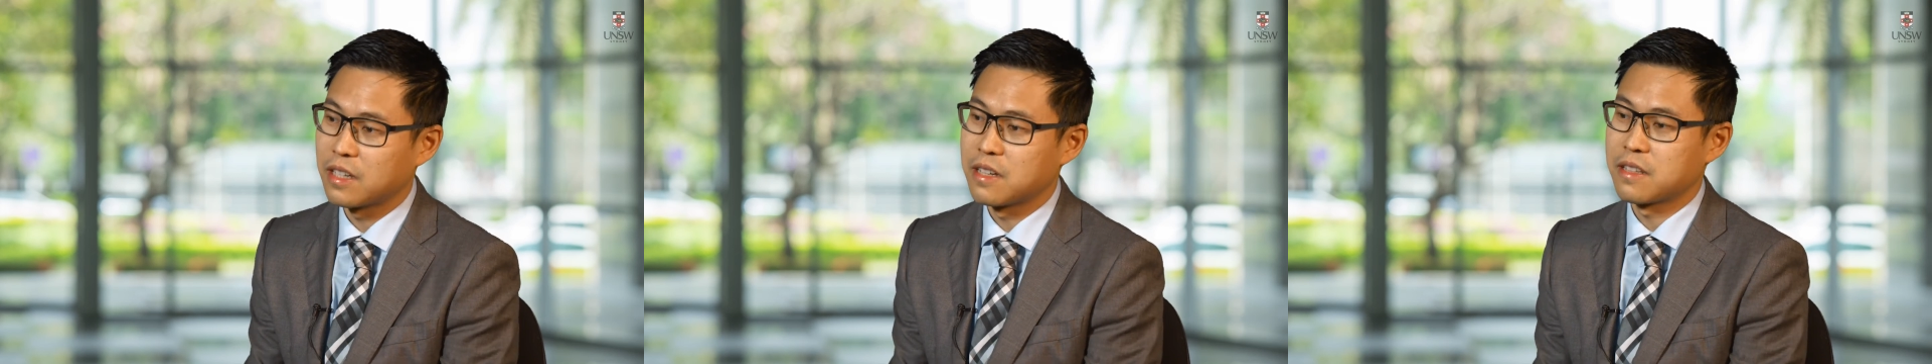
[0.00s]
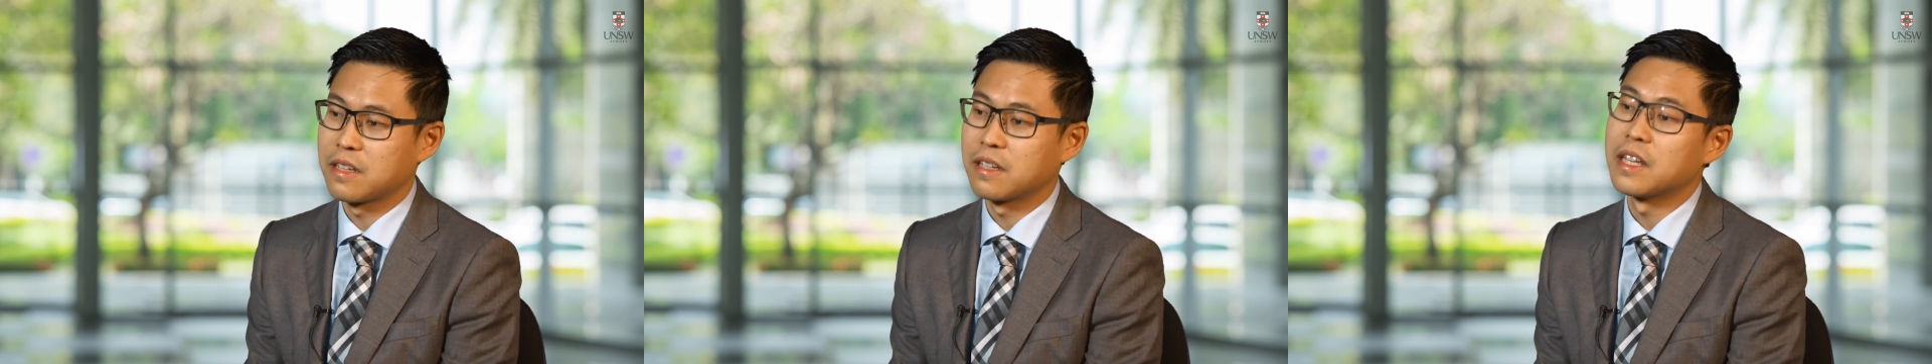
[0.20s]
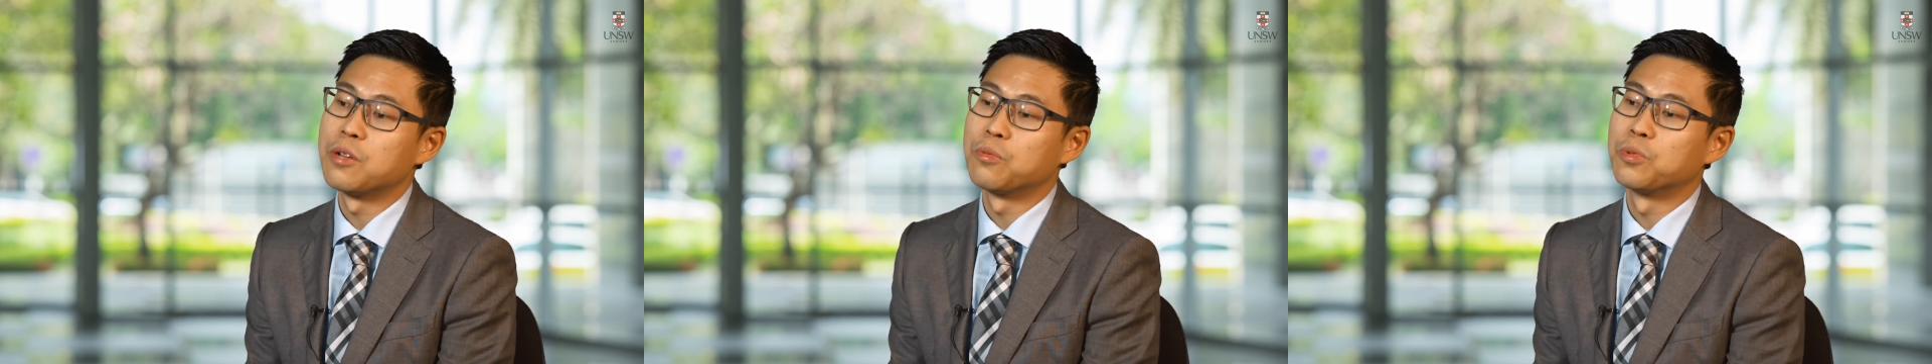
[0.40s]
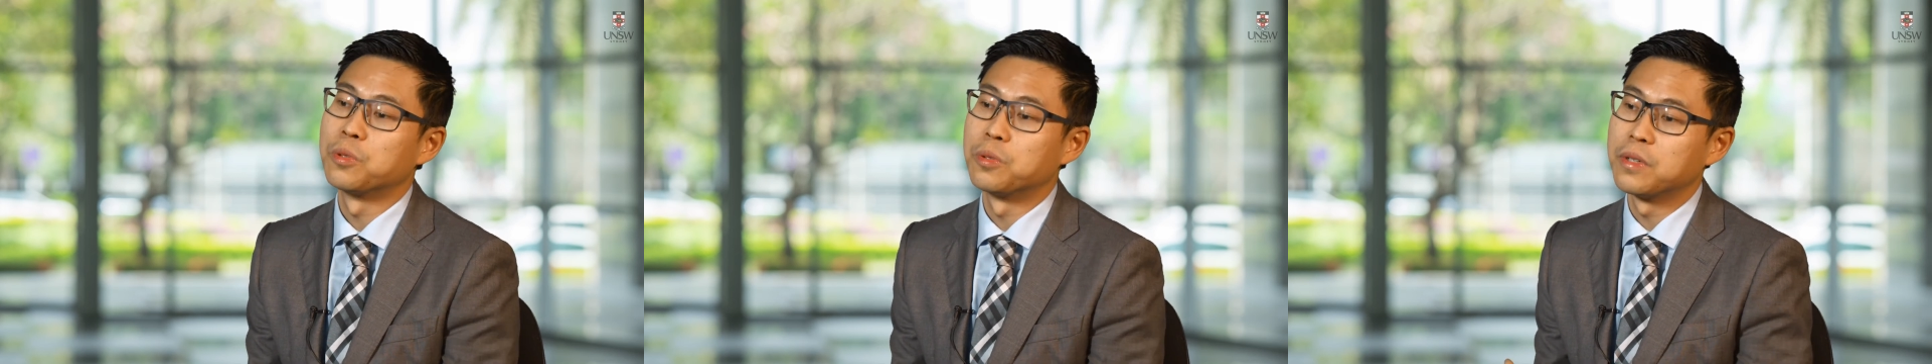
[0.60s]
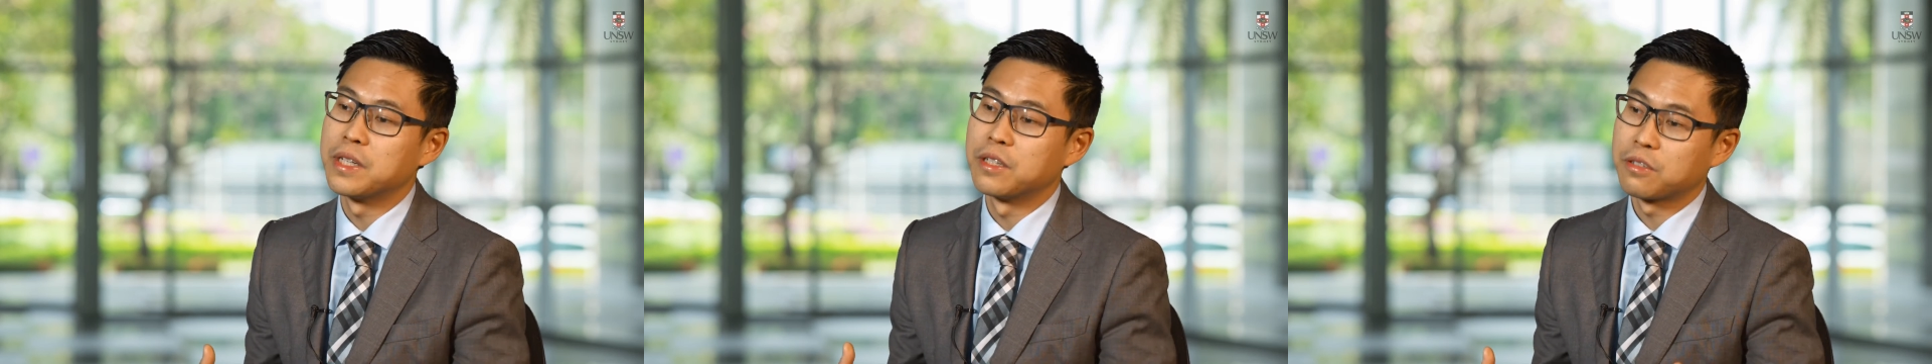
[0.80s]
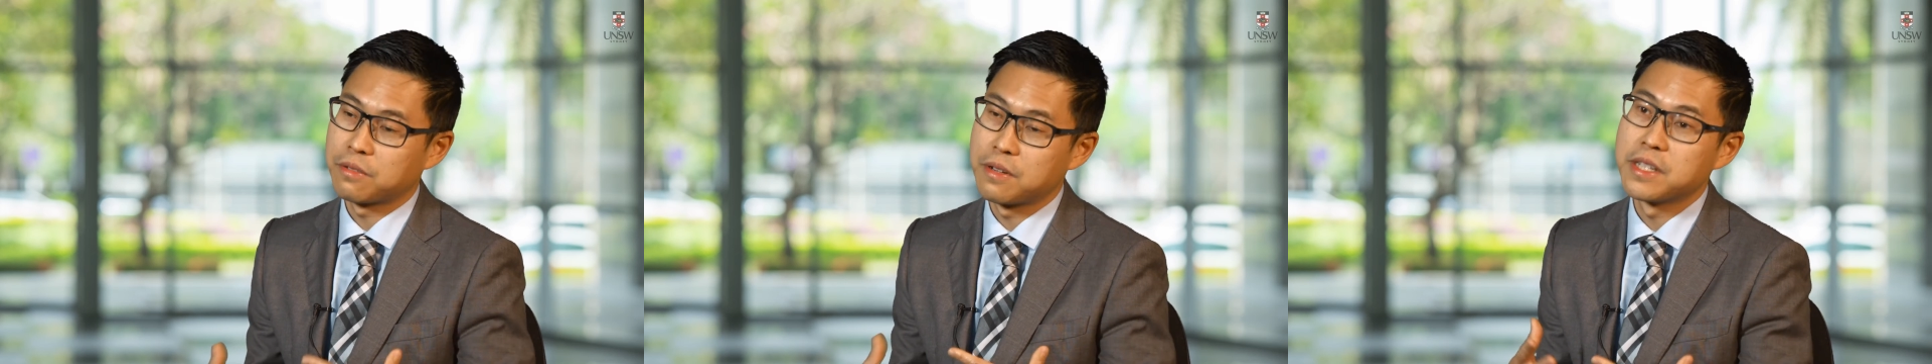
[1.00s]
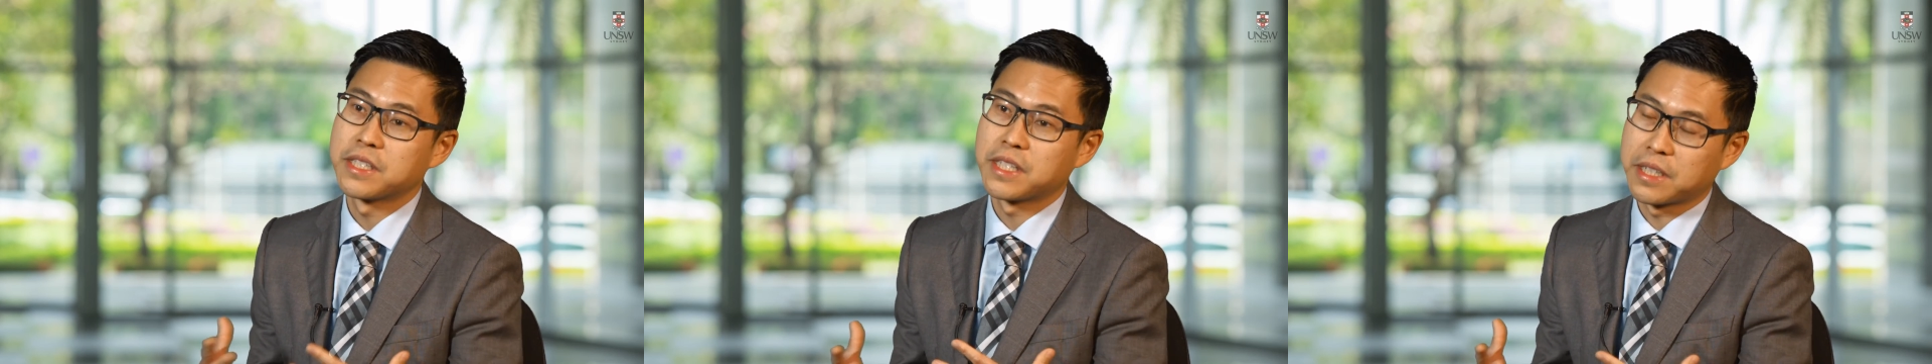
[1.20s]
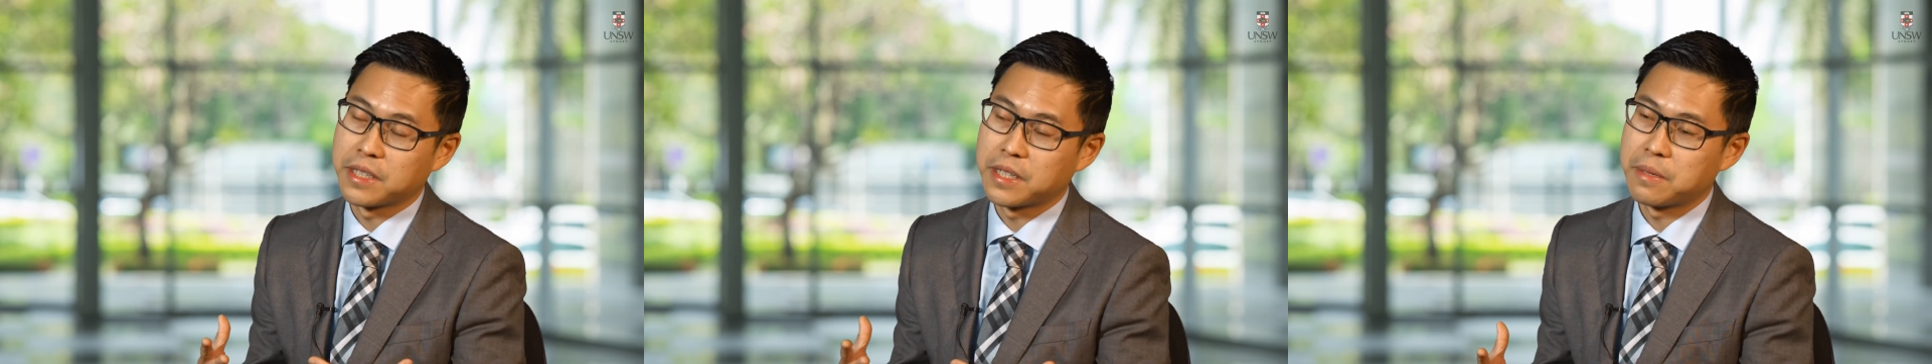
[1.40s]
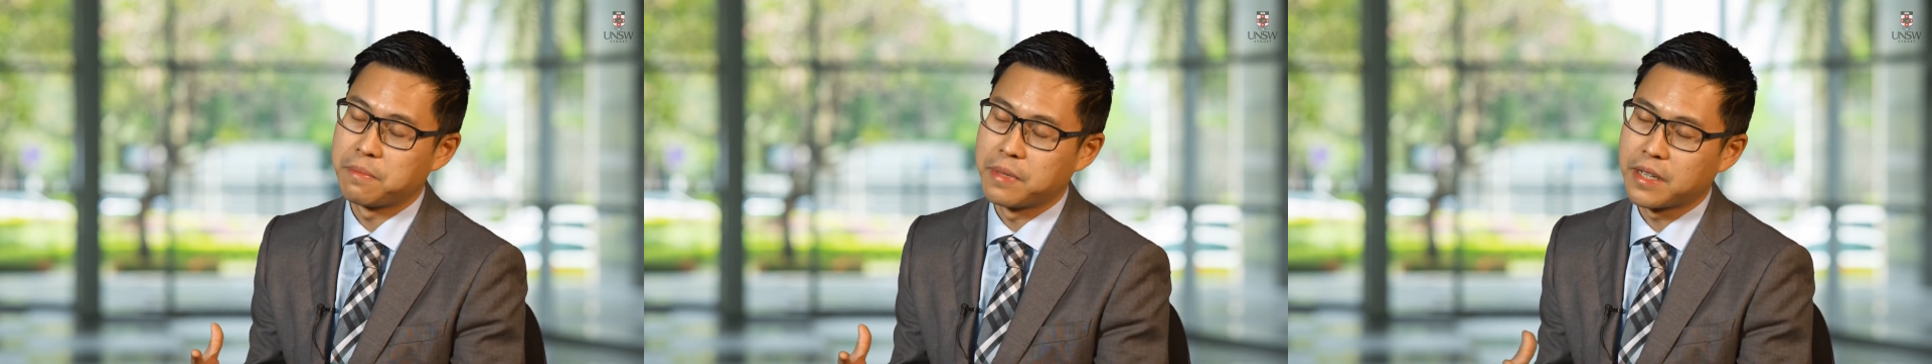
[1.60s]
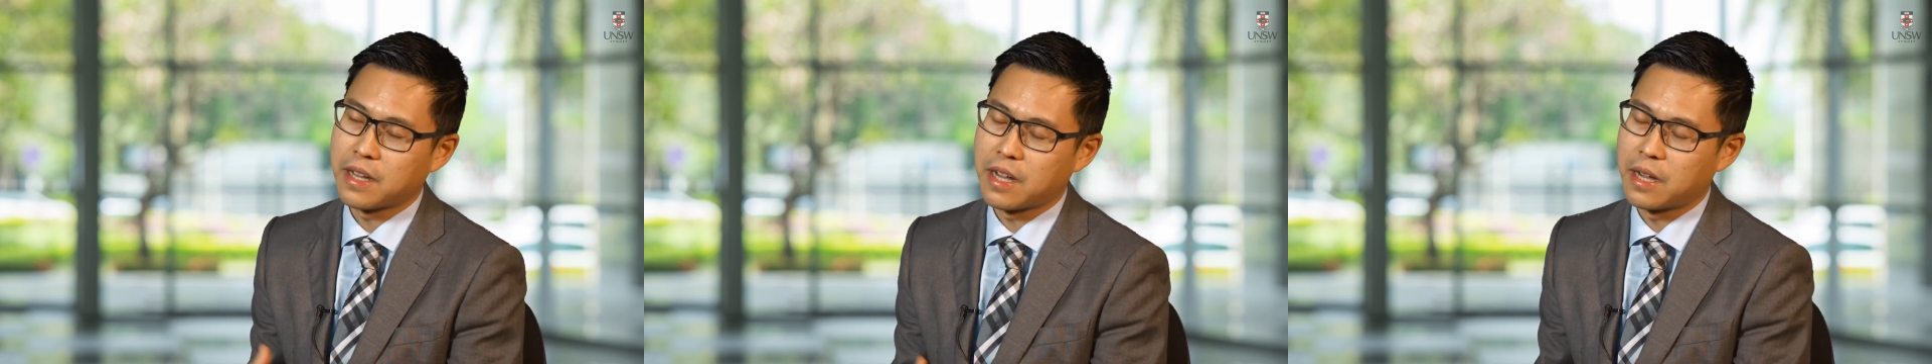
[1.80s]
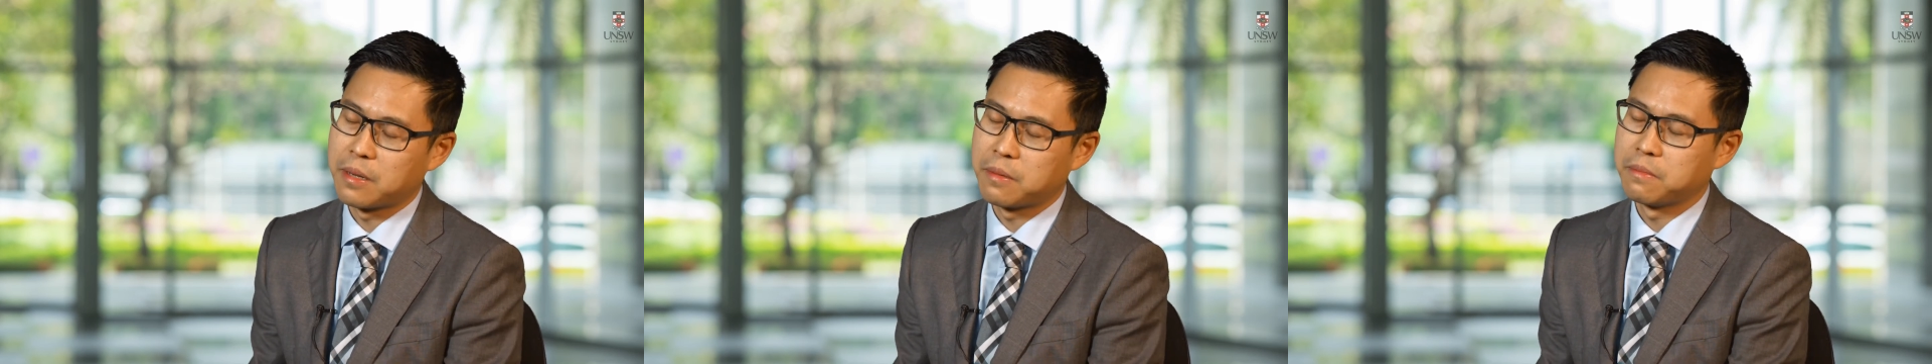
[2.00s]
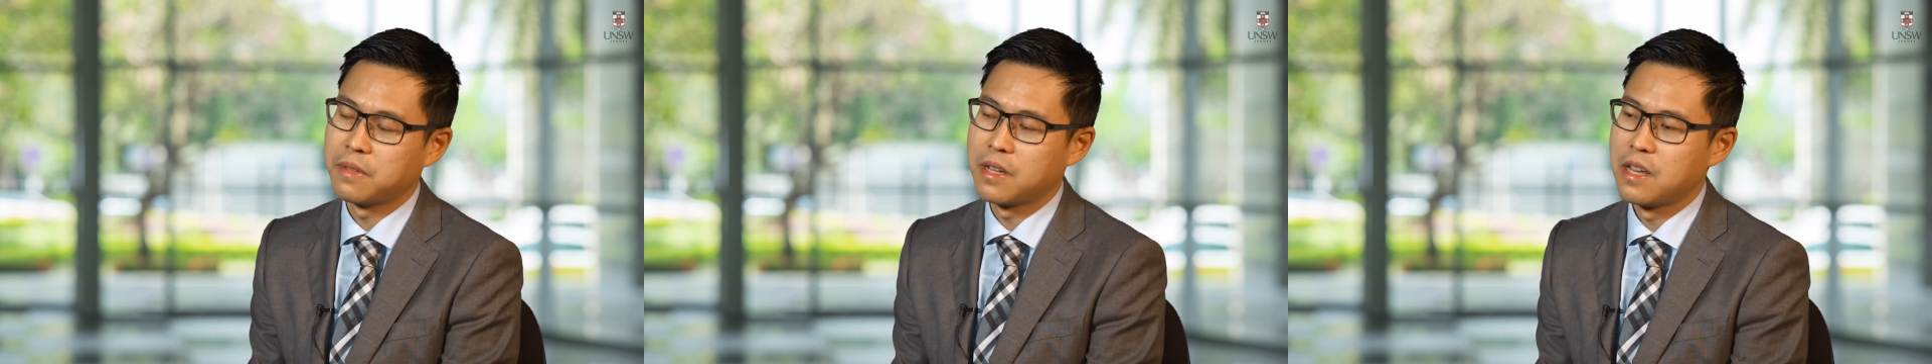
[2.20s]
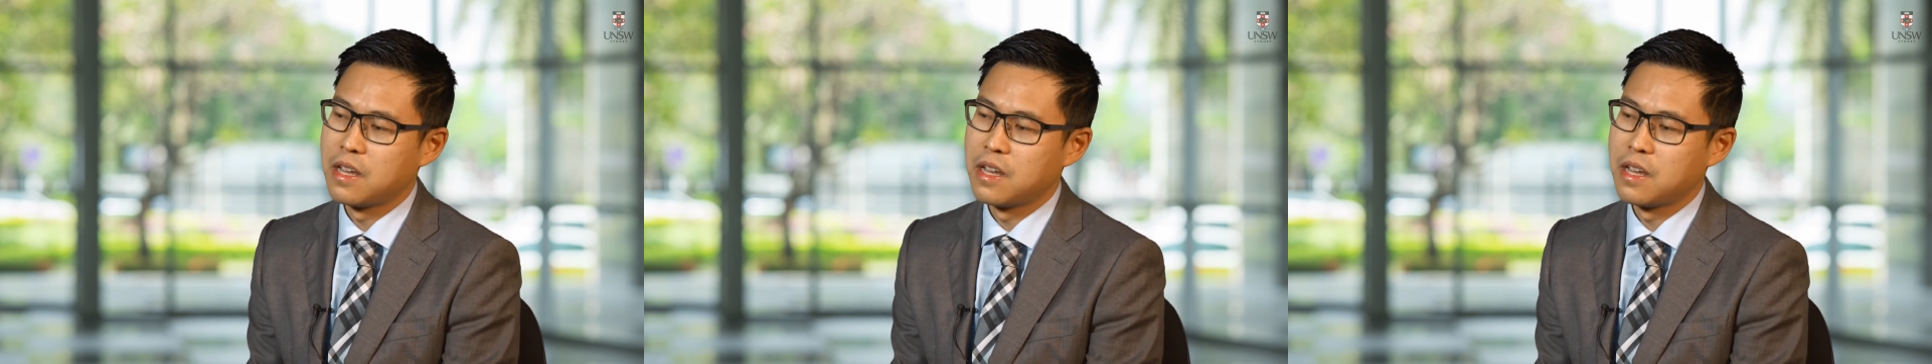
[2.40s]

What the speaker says: I think it will increasingly become